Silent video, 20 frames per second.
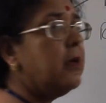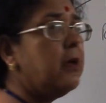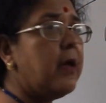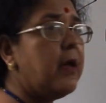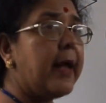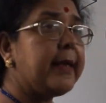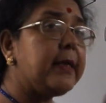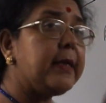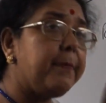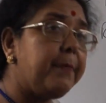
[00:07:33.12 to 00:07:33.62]

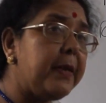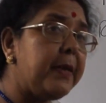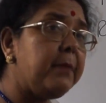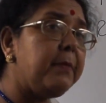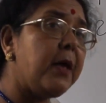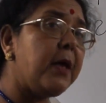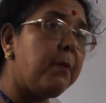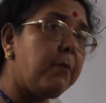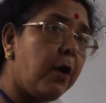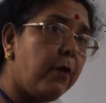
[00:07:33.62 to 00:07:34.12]
At a
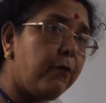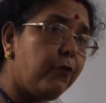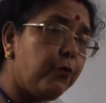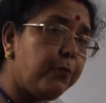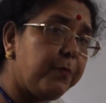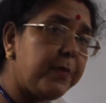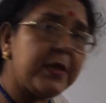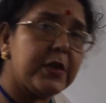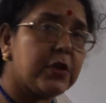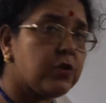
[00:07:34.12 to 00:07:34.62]
premium of
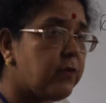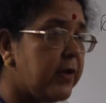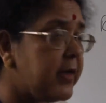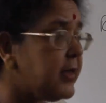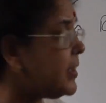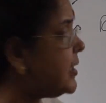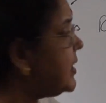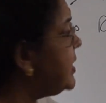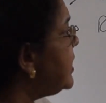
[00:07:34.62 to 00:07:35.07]
rupees 20,